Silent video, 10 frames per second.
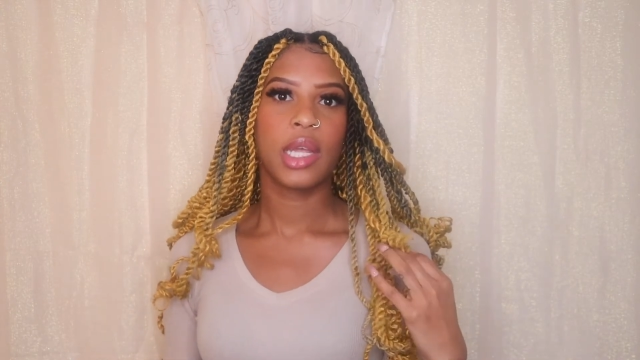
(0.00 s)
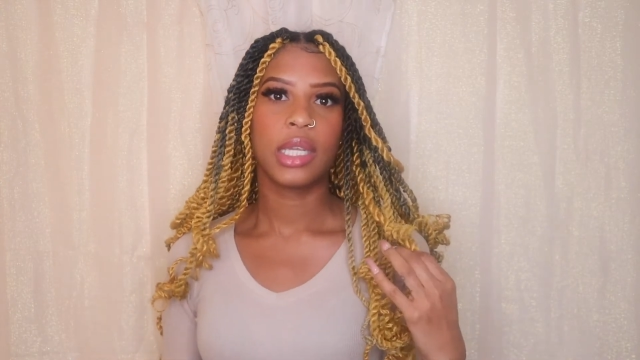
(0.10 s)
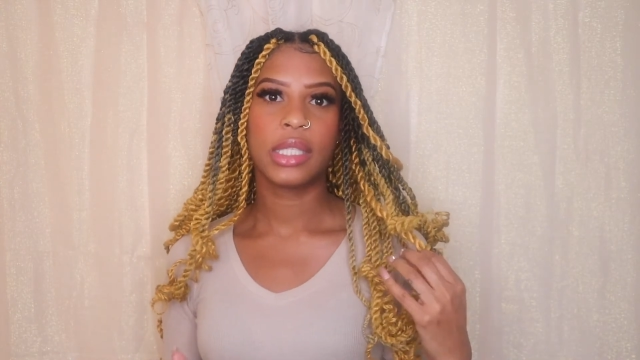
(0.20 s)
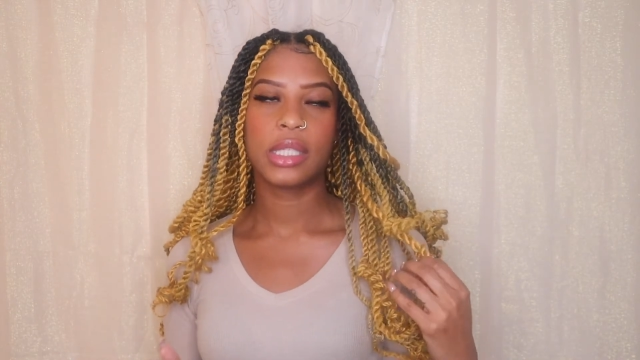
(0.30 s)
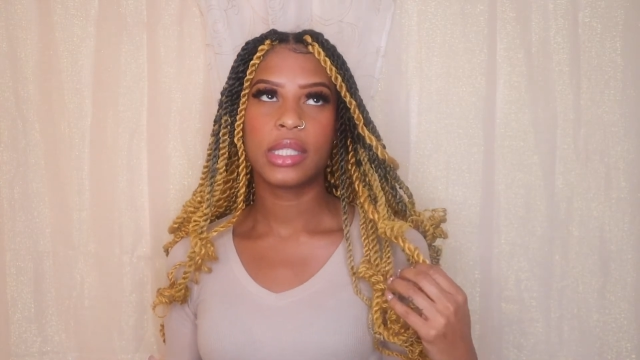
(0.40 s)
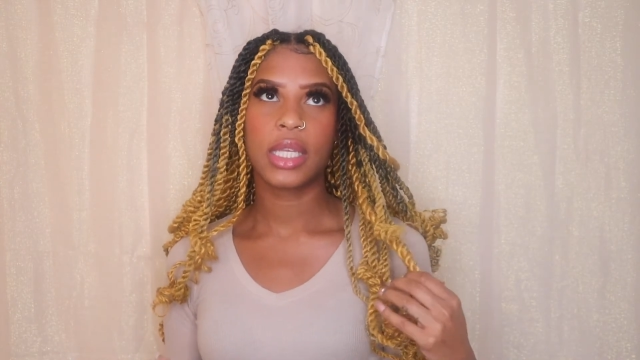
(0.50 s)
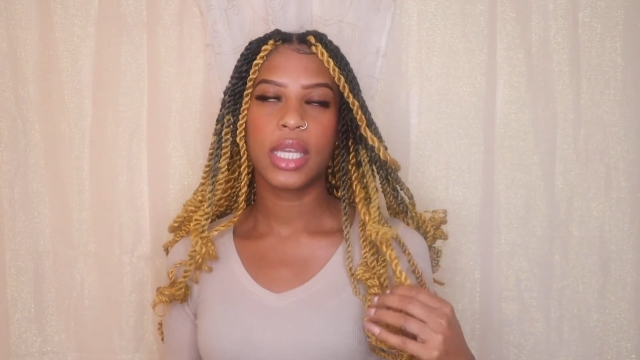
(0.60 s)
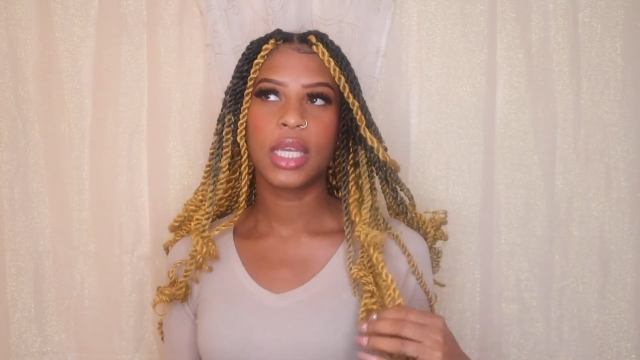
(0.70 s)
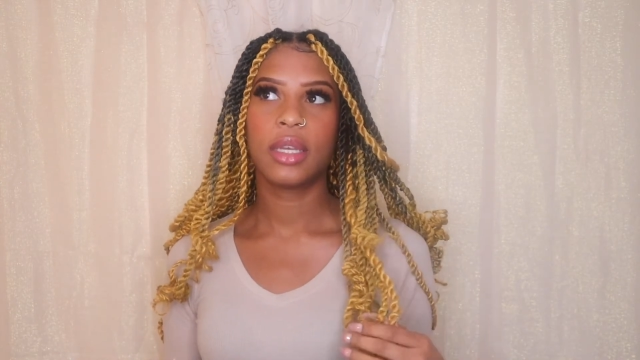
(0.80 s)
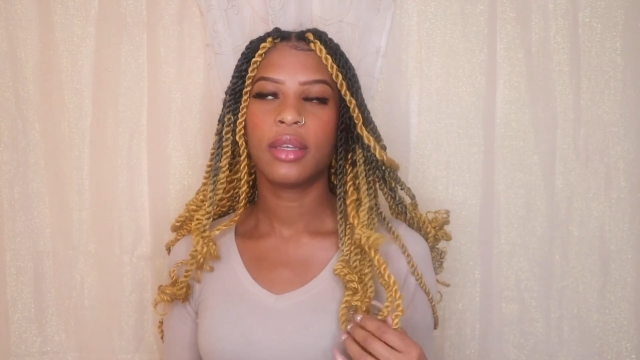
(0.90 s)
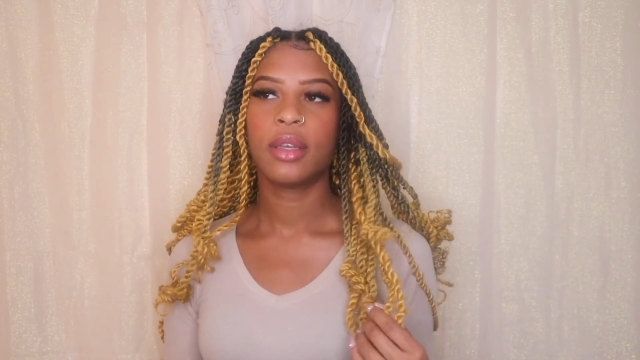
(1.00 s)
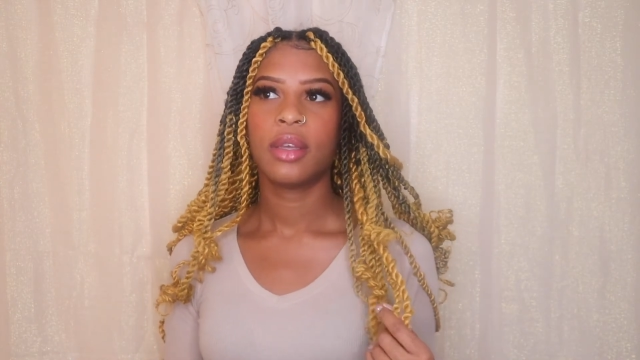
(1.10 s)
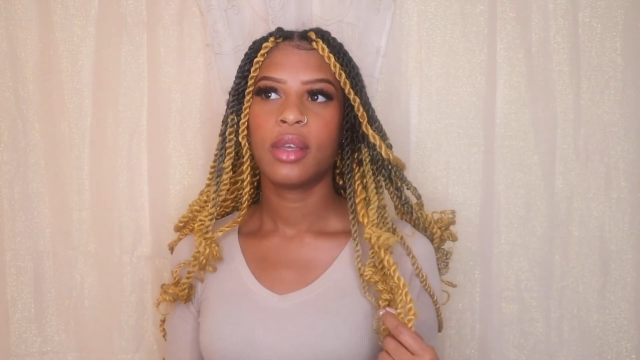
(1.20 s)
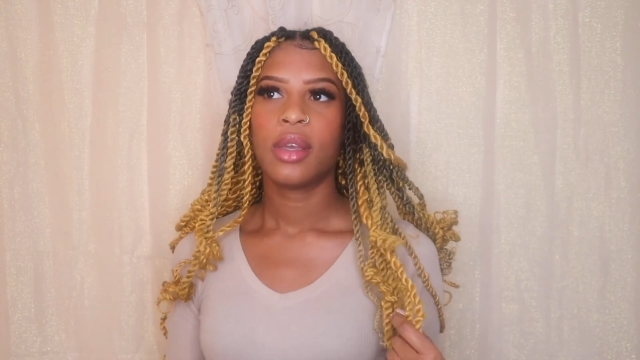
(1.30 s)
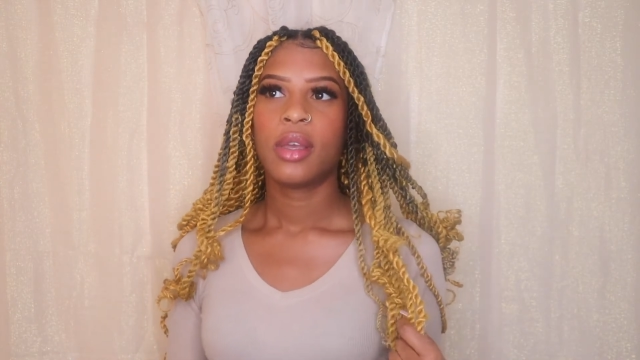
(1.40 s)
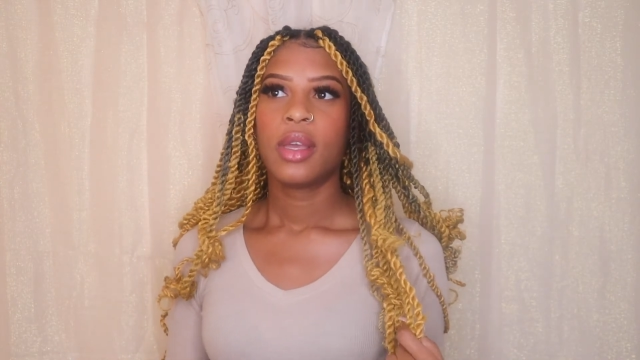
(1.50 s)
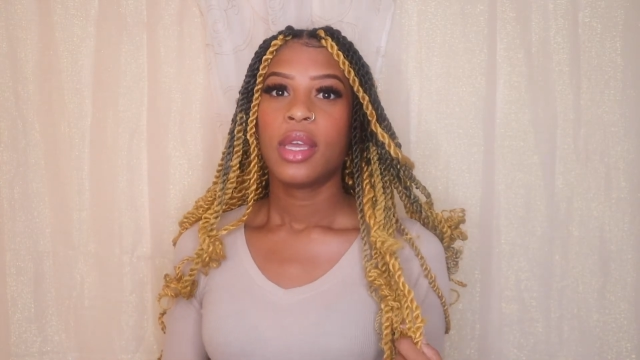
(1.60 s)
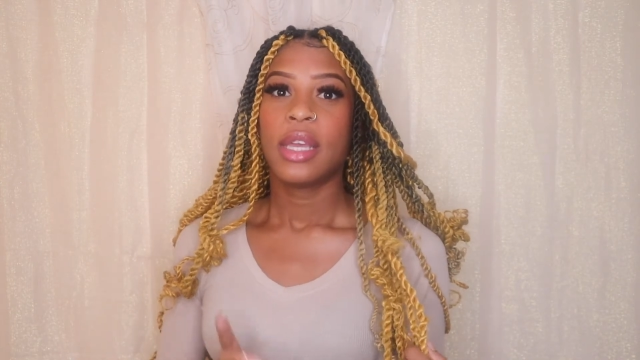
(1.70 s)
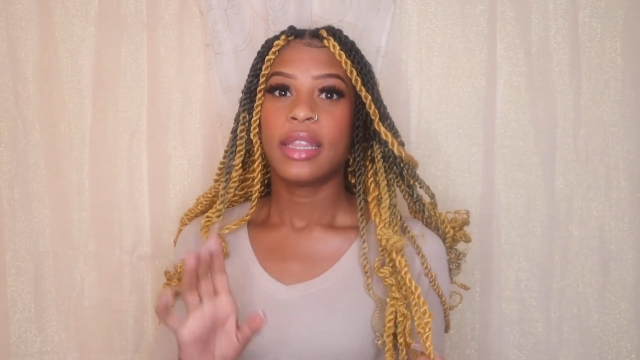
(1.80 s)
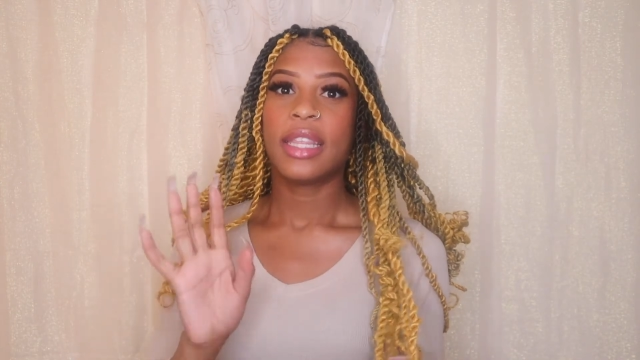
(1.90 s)
Let's see,
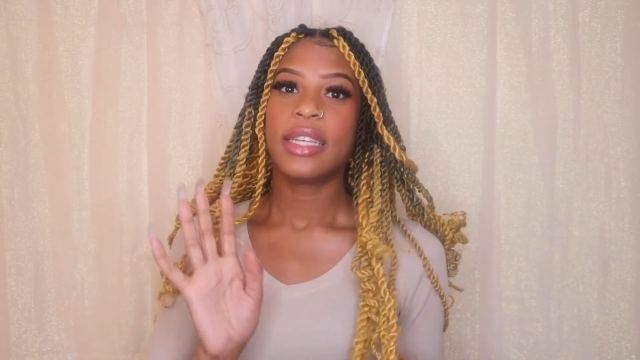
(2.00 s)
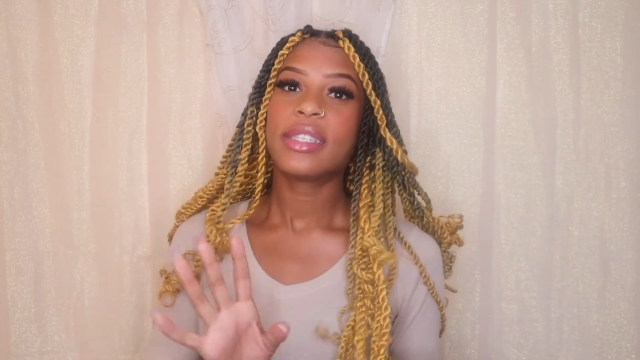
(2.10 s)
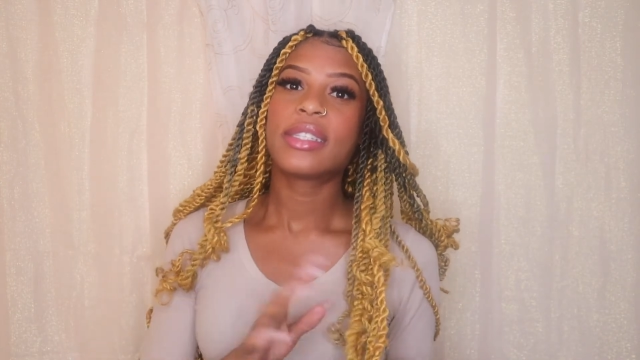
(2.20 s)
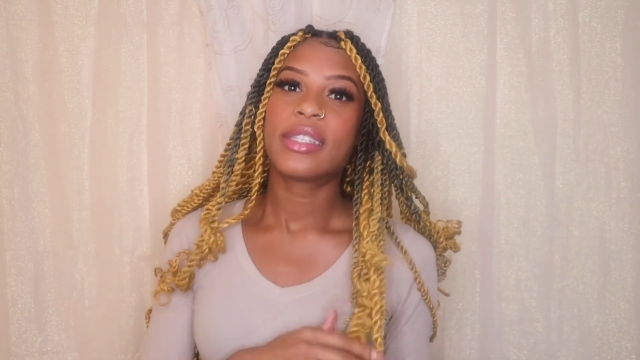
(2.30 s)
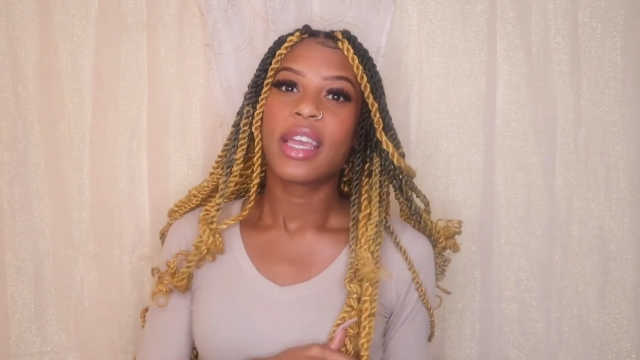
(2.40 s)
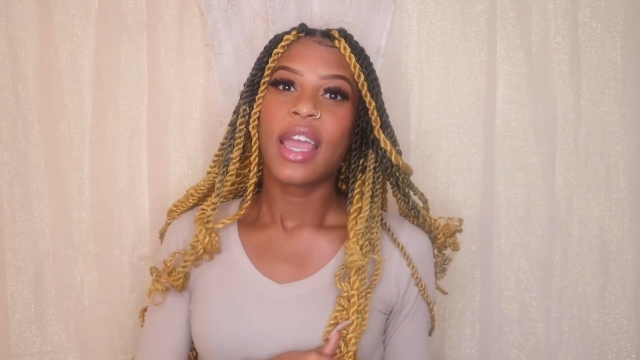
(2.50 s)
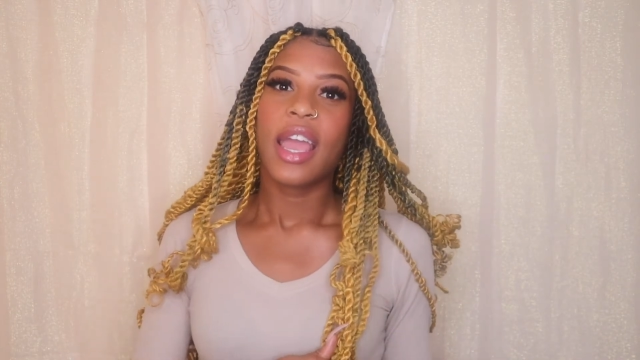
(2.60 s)
this